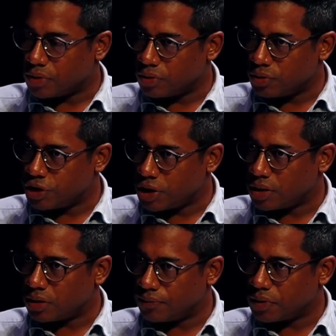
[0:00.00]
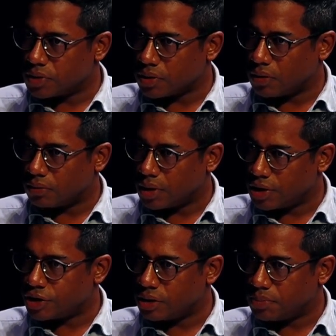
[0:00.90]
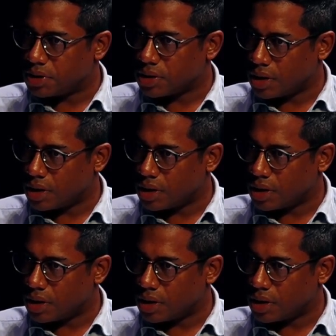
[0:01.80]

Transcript: Could you share your views on HDB's